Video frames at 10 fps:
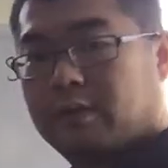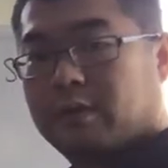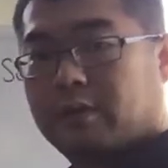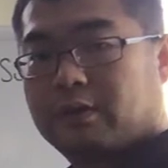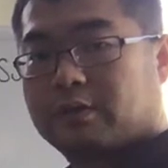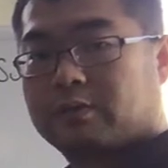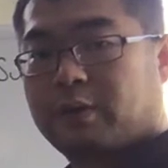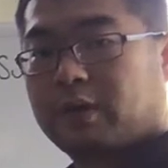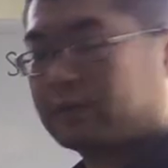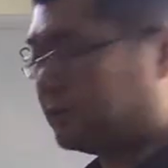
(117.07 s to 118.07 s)
is this
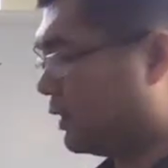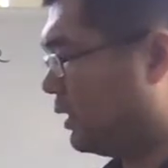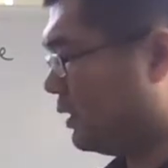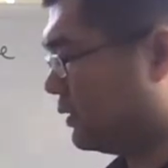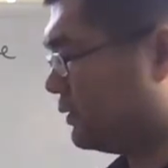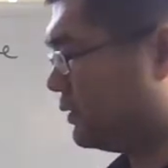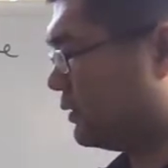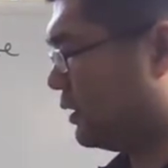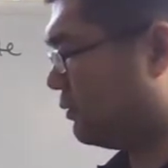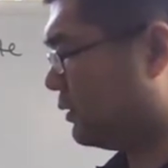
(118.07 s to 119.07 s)
part, okay? In this
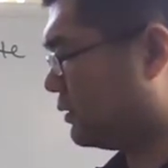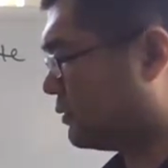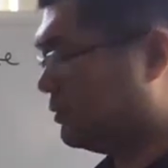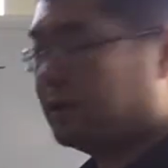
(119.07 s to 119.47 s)
areas.